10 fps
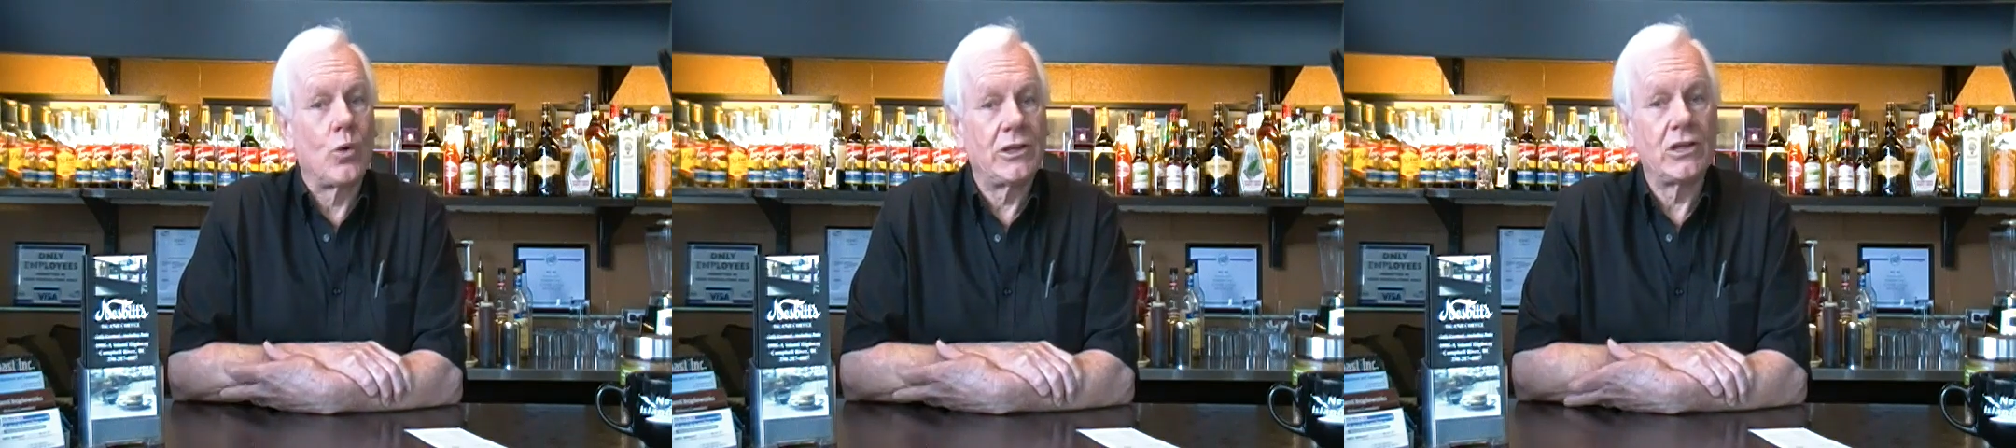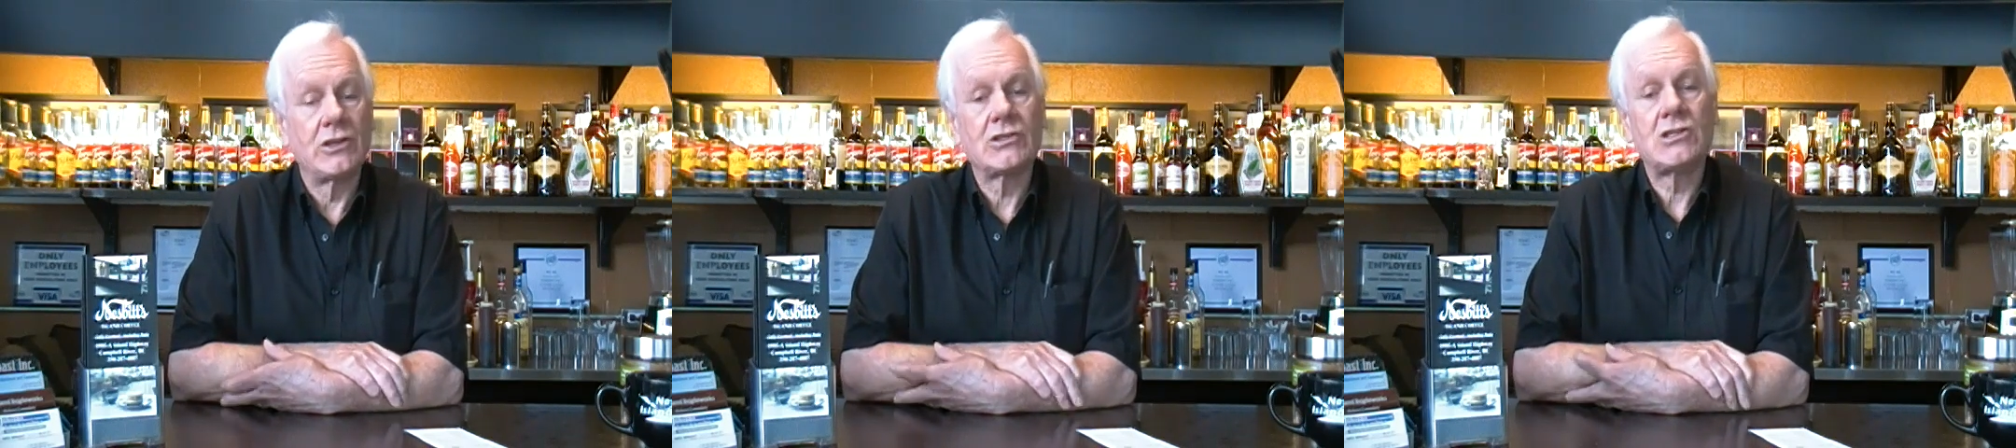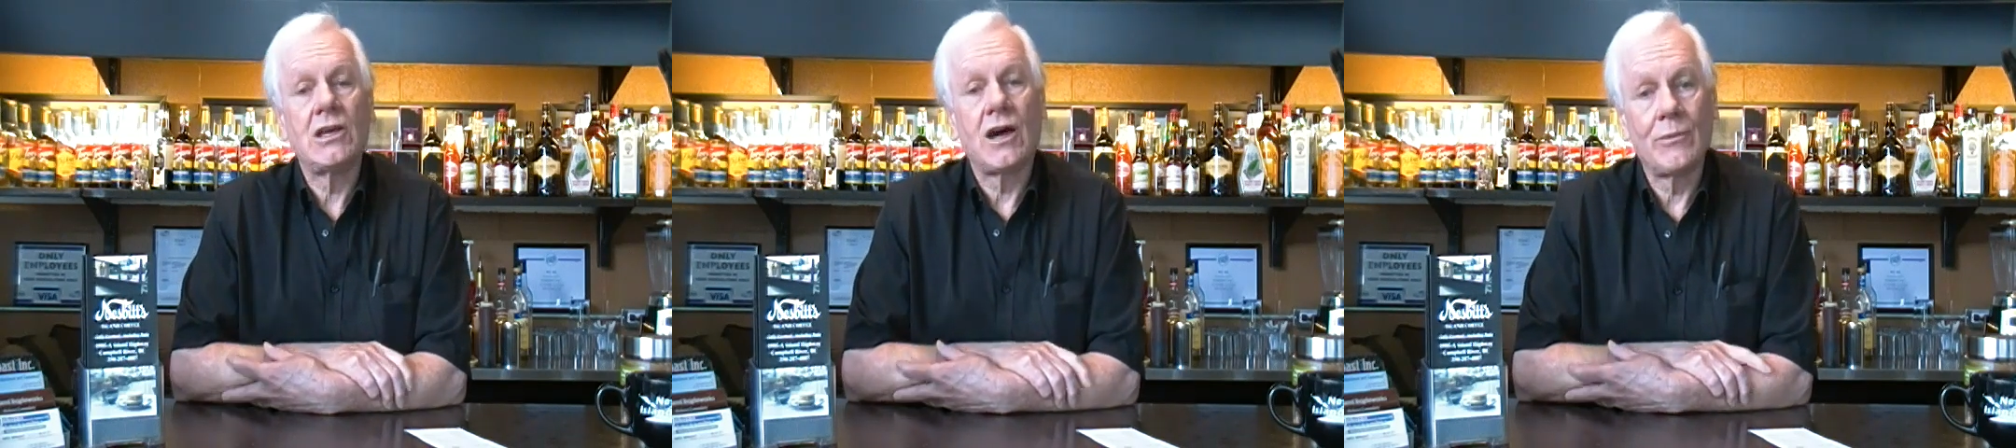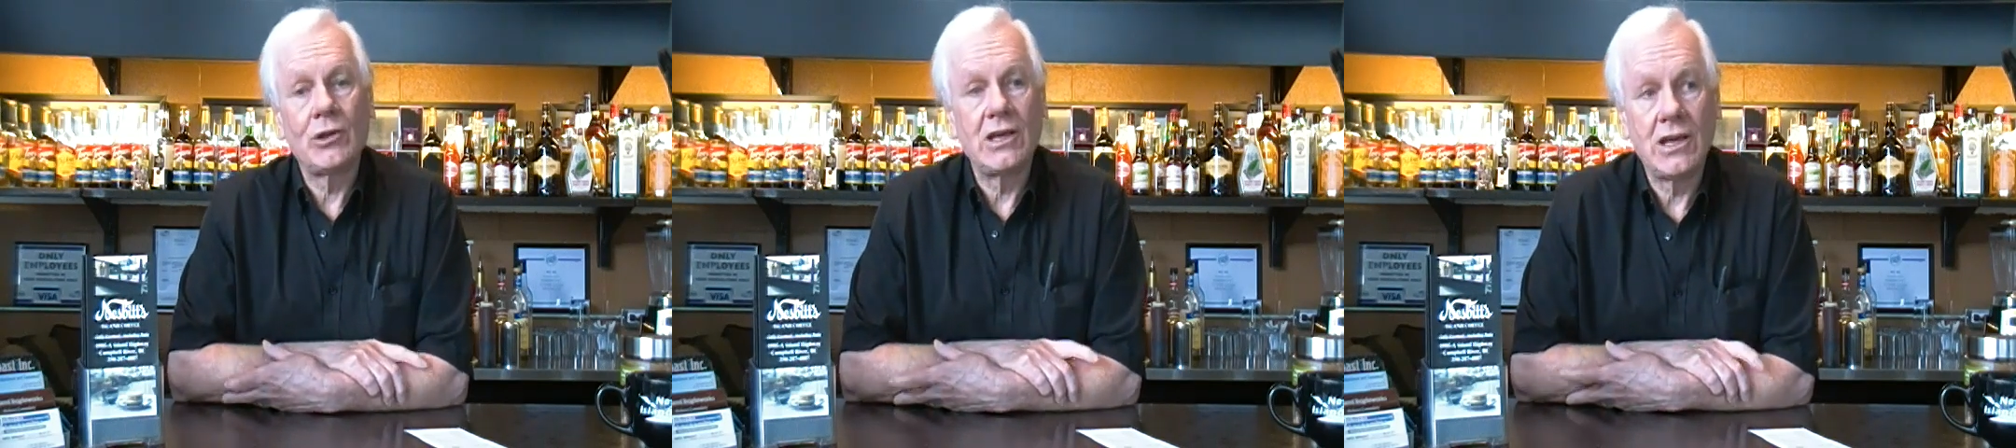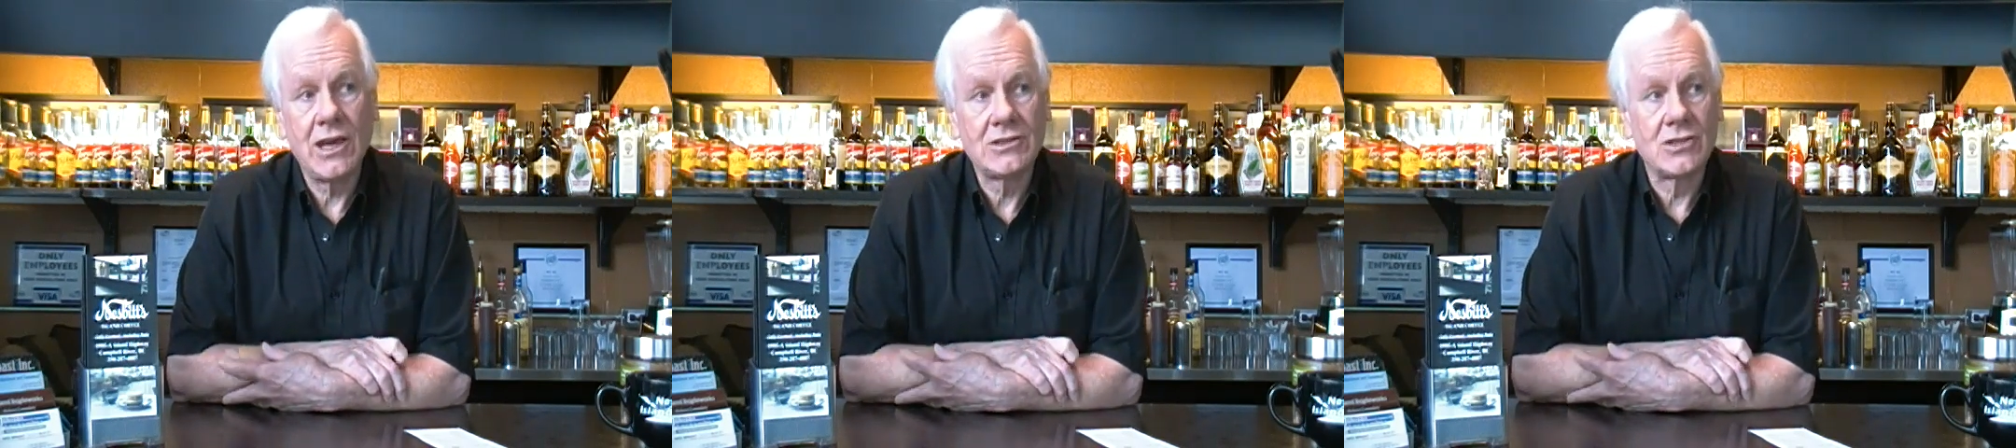20 to see how many
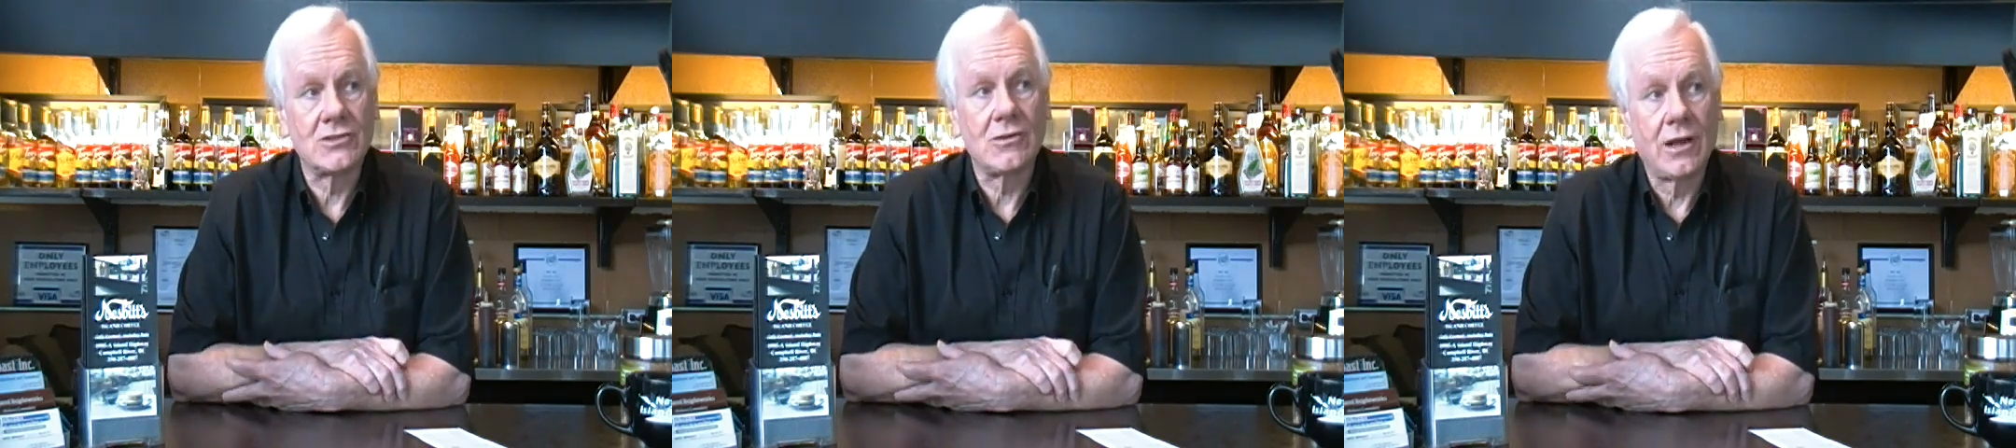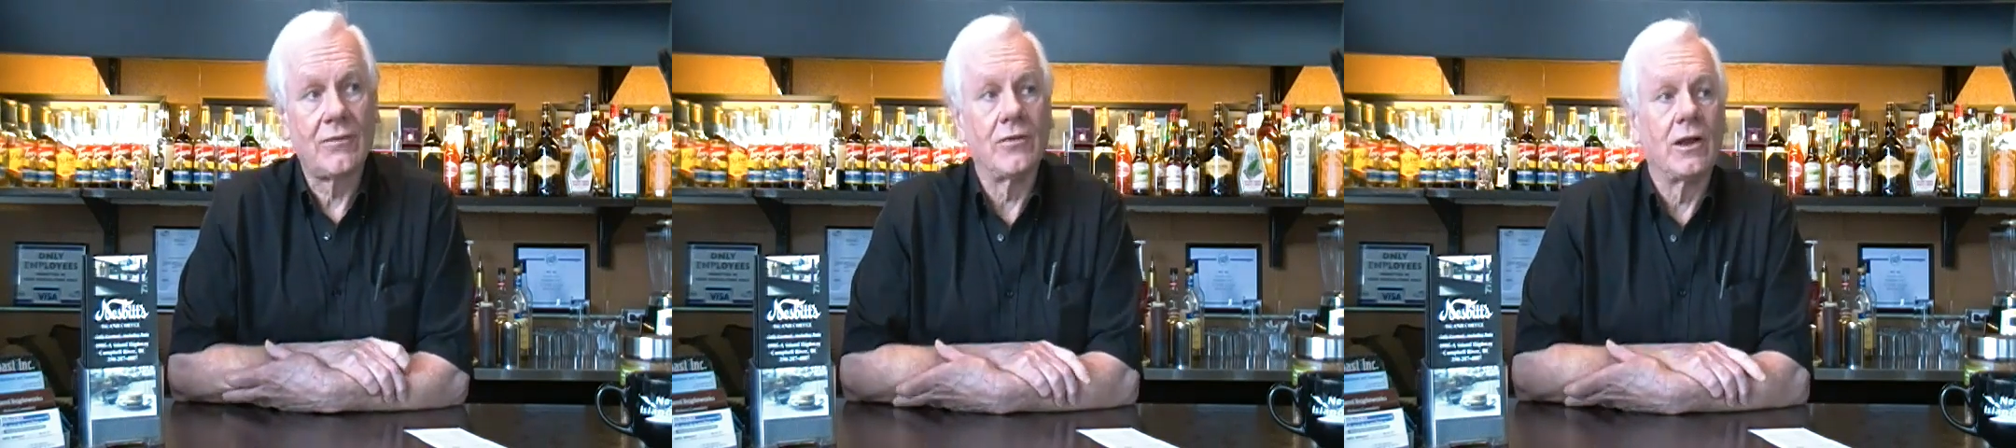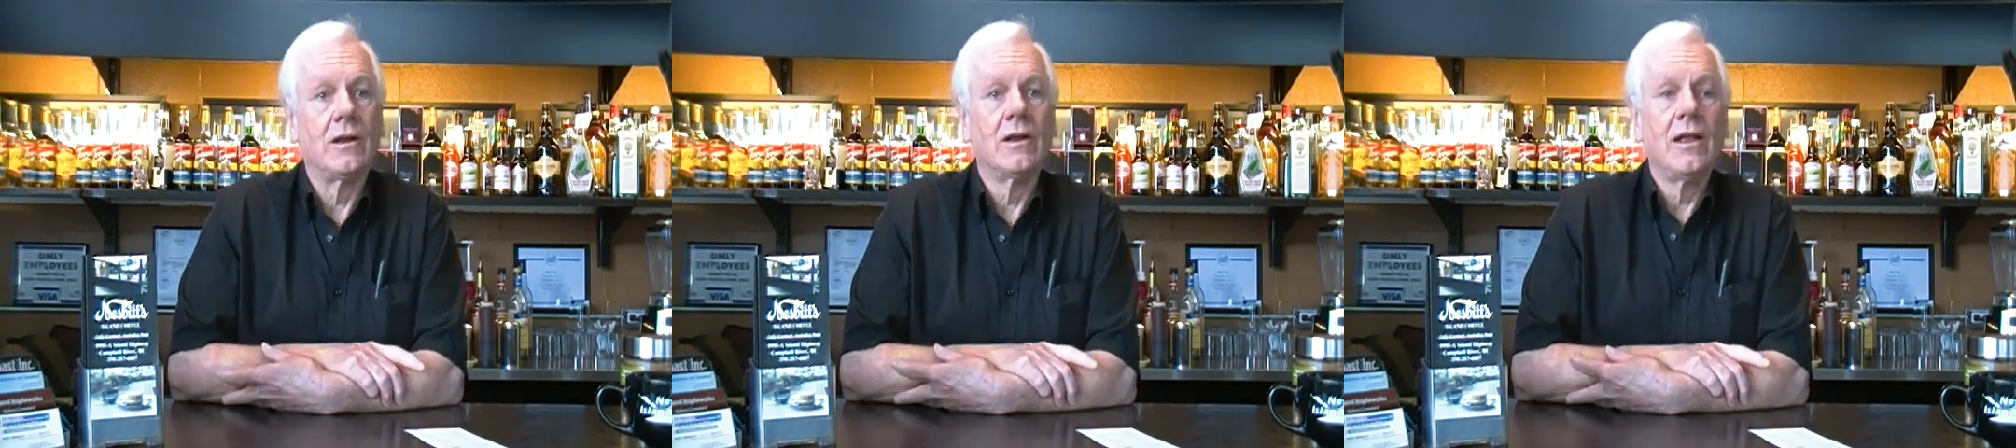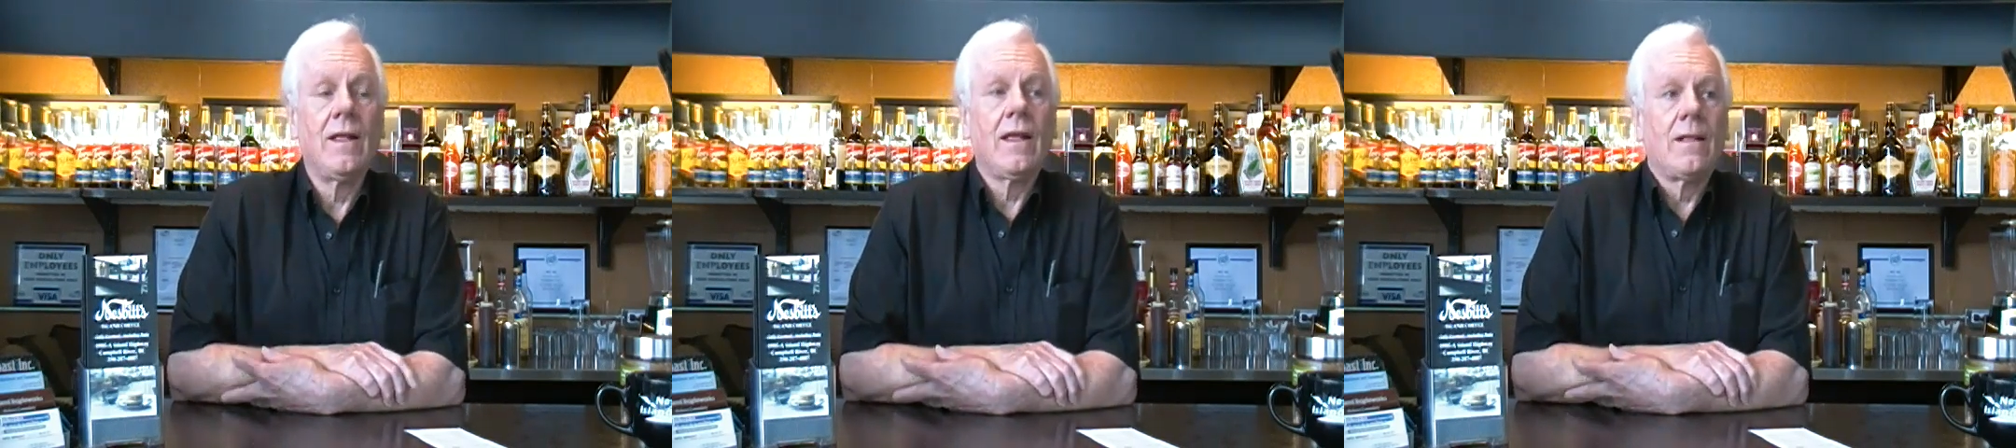cases are out there.